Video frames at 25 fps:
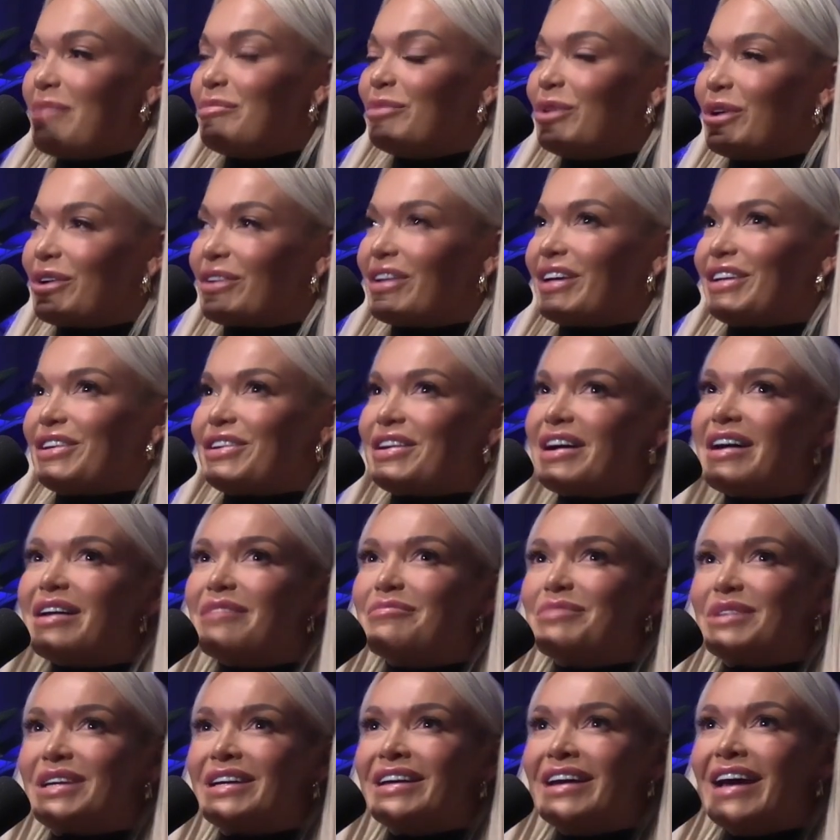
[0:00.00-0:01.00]
Like you can't be
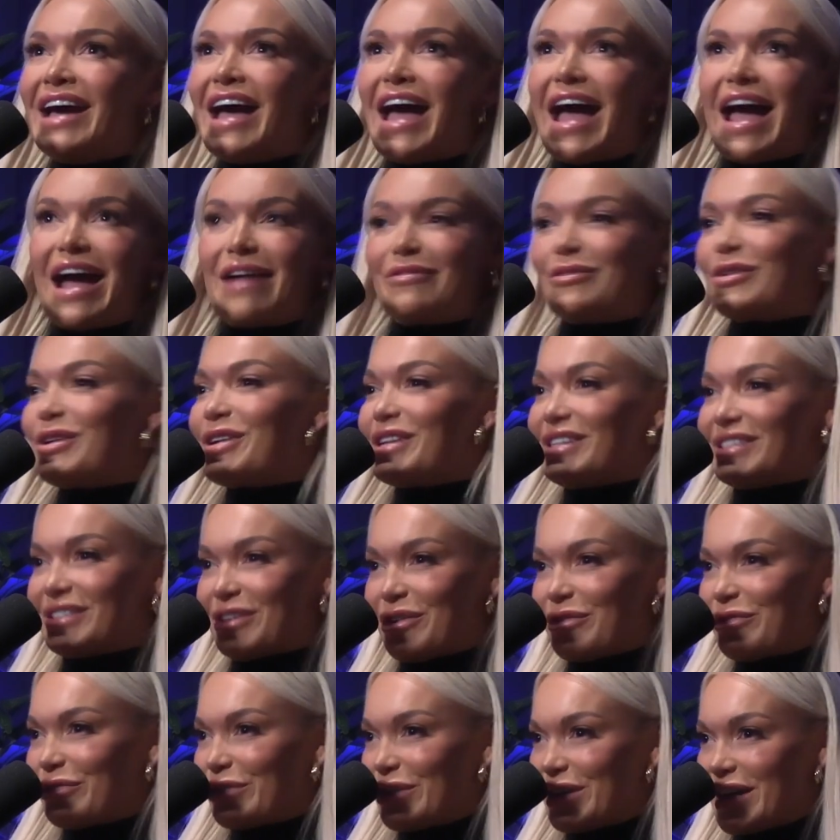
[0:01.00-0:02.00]
hammering yourself for
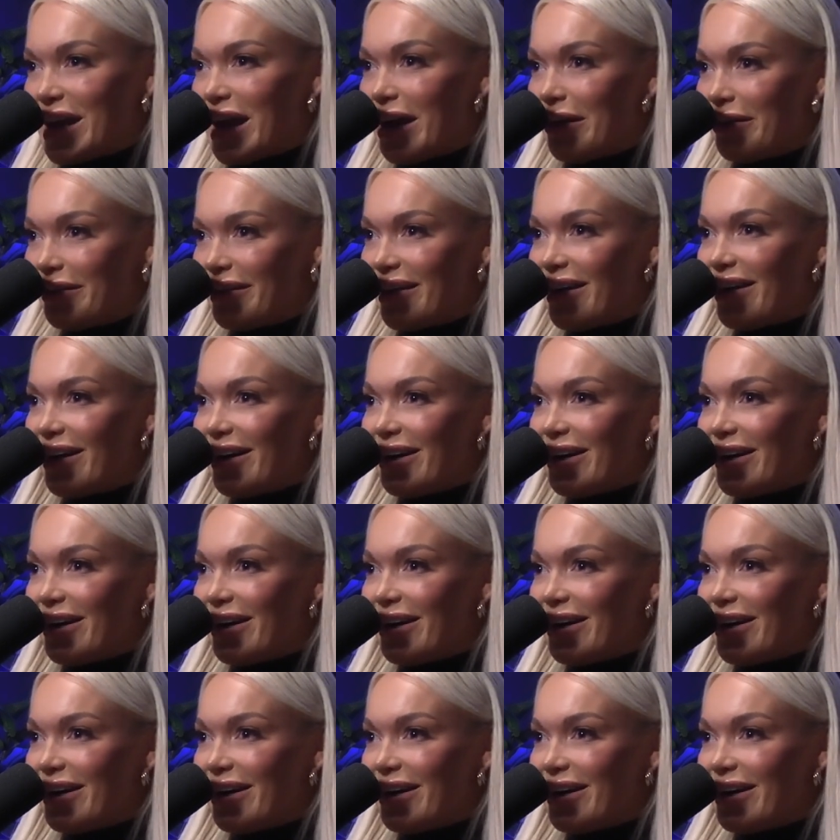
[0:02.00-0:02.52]
an hour and a half.